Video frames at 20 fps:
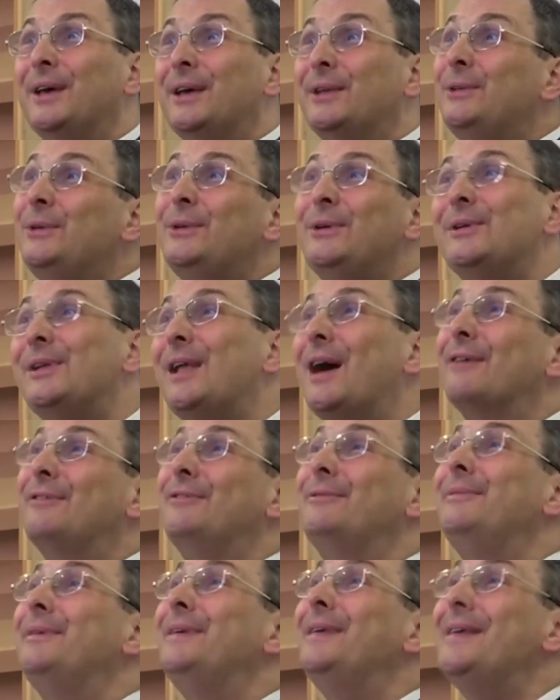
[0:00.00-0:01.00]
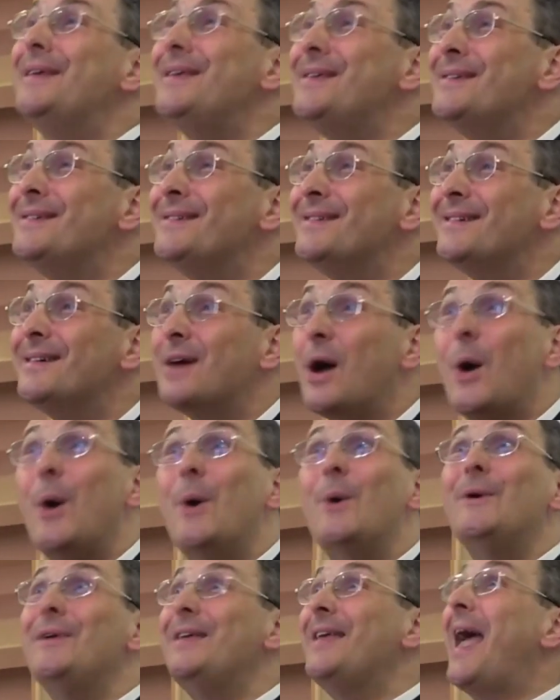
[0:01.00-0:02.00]
Do you love me?
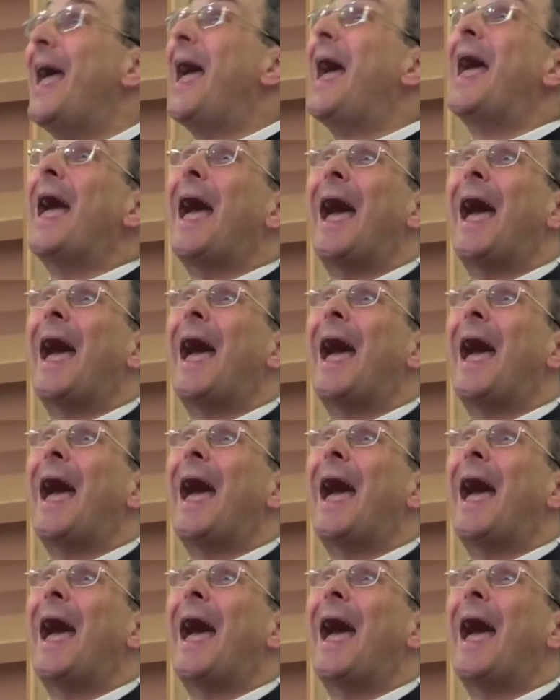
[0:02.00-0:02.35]
Oh, yeah.